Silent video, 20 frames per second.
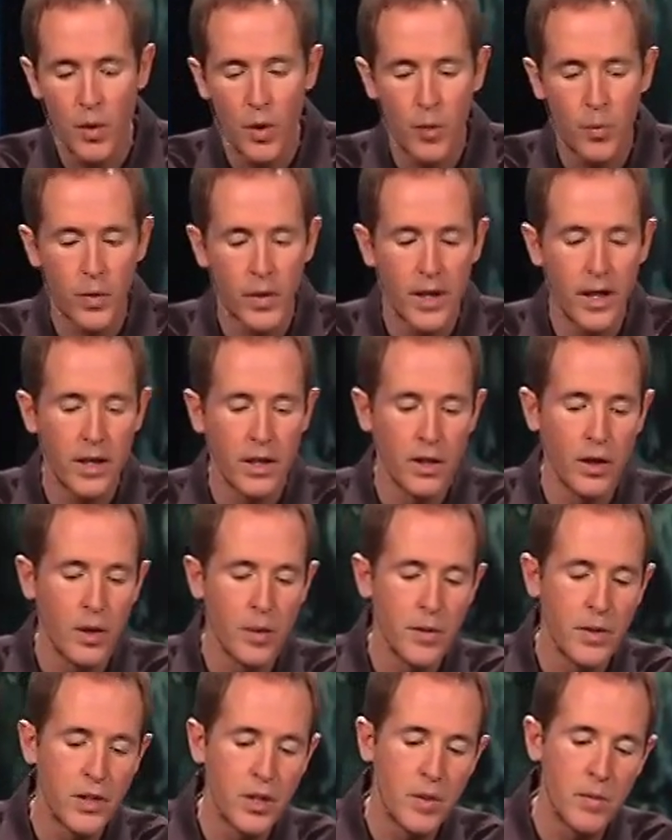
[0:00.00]
Oh, we're getting a little
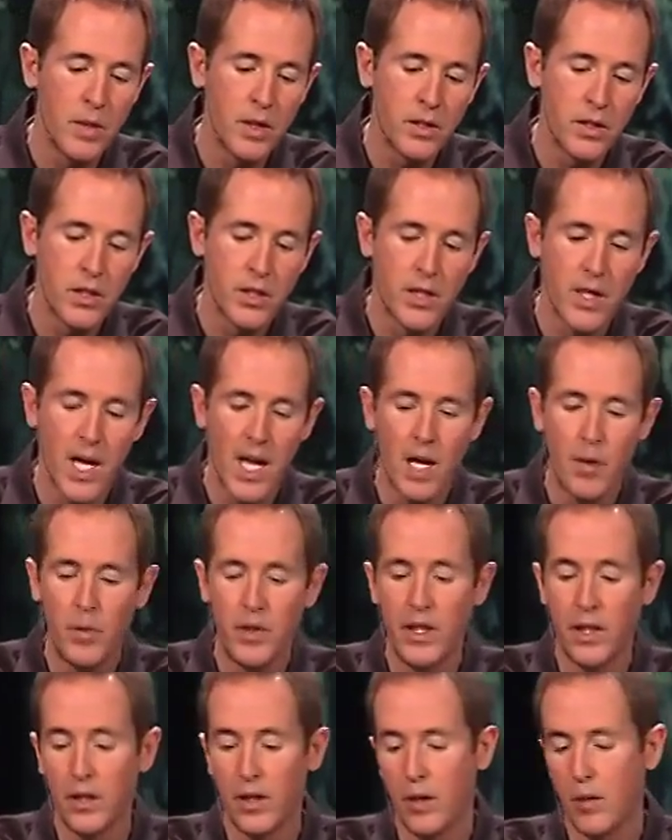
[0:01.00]
bit too much the same. We
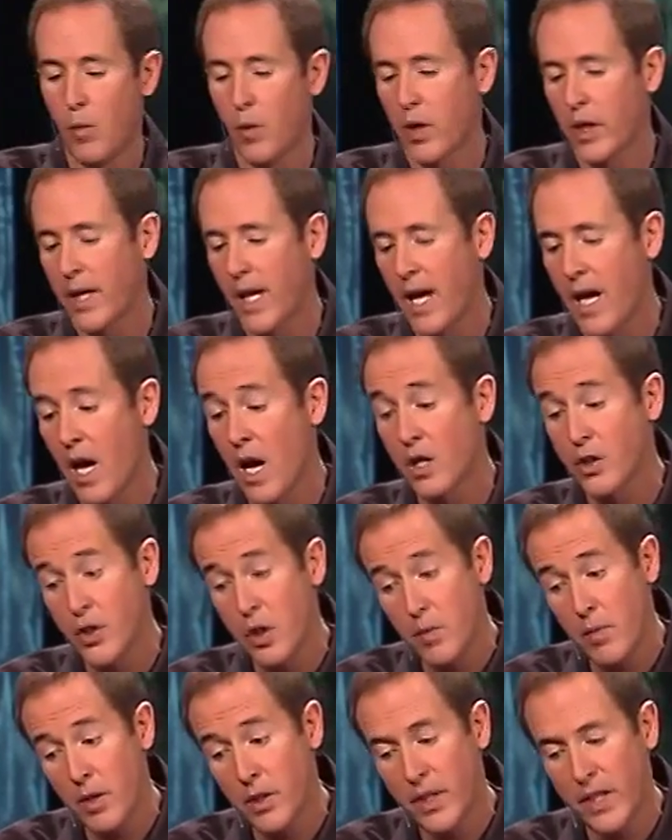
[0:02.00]
need a little more chaos,
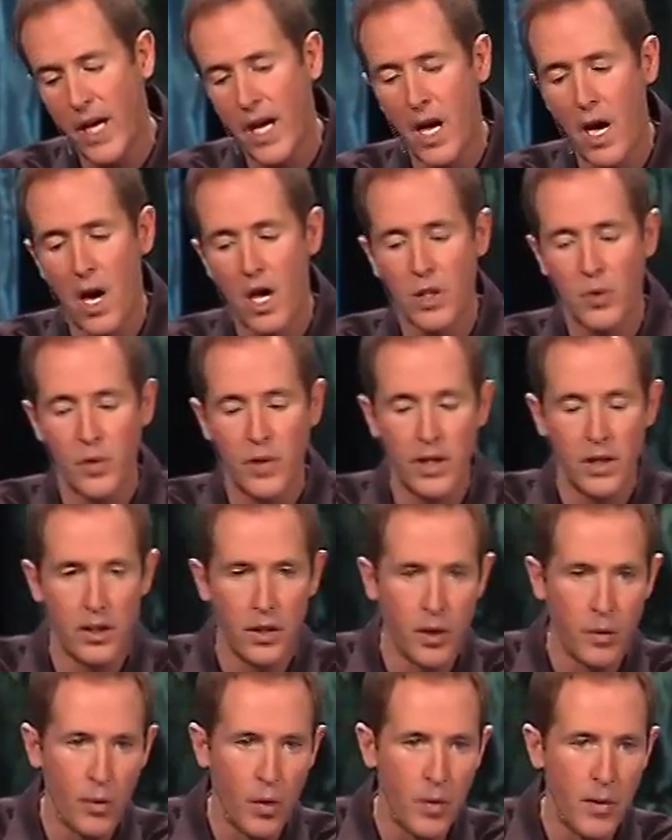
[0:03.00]
too much chaos. We need a
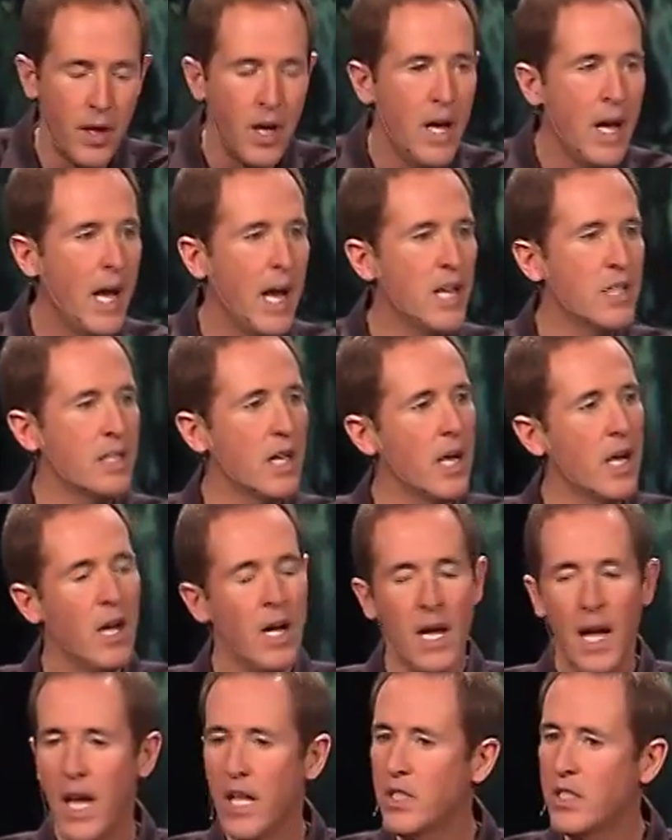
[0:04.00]
little more.
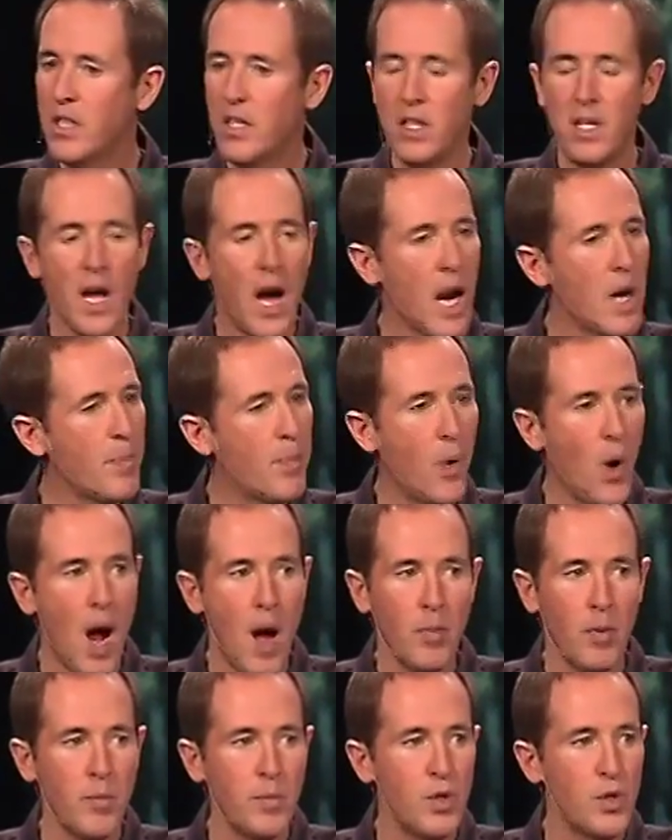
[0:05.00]
It's not a
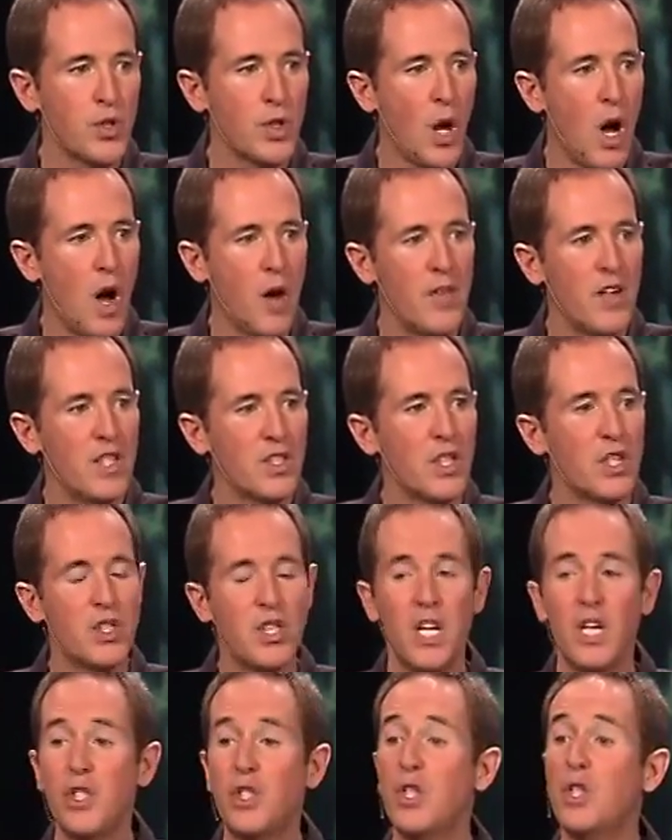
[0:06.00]
problem you solve. It is a
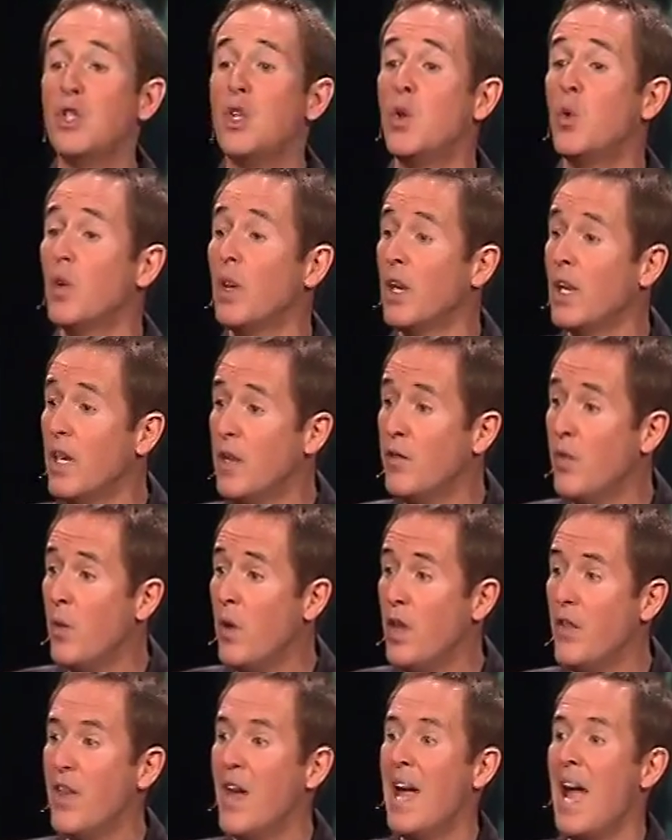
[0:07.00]
tension you live
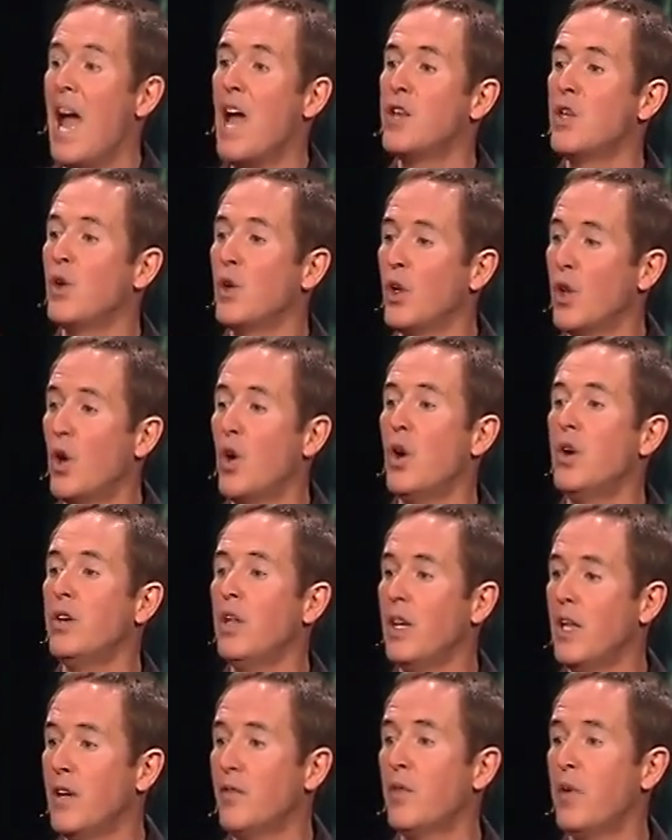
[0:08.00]
with, and you learn
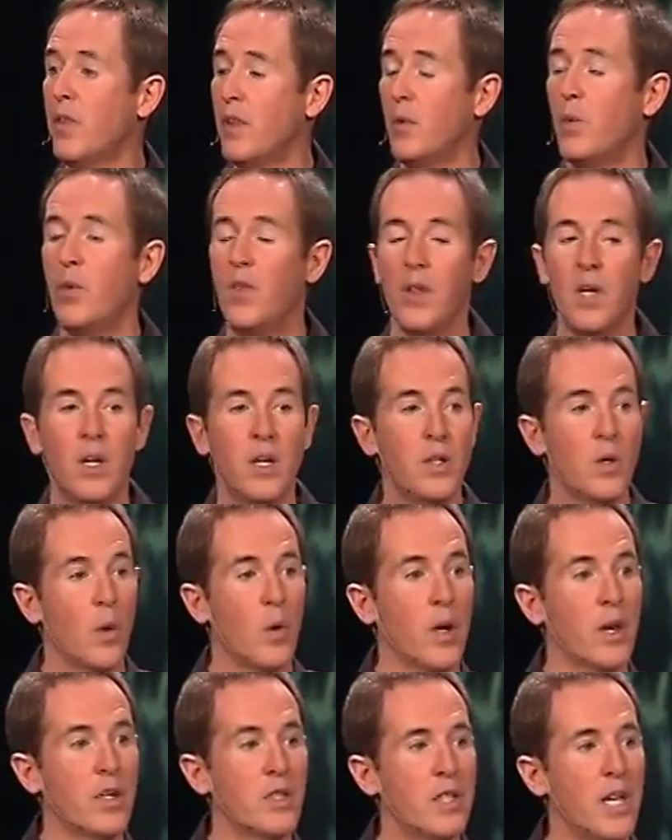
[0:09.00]
to live with it within your
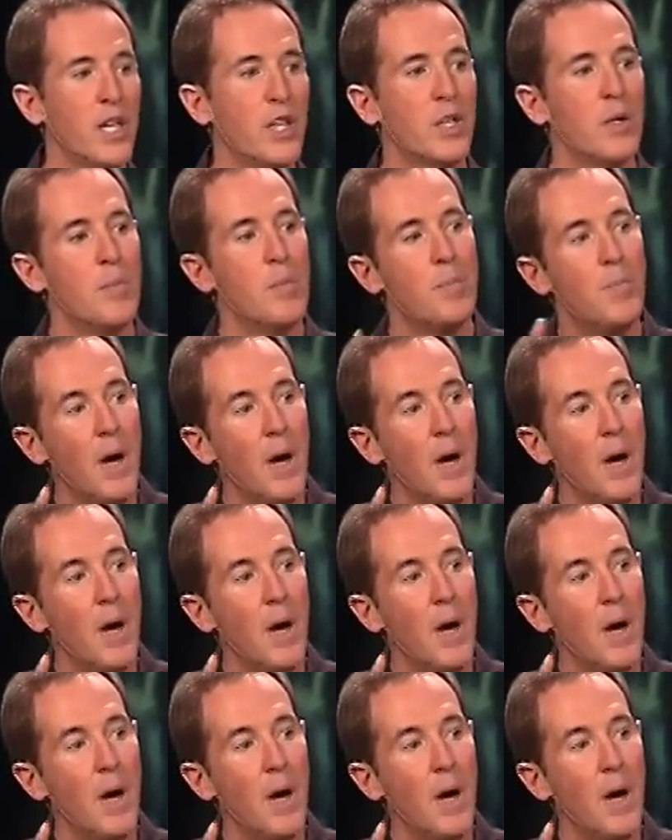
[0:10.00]
organization.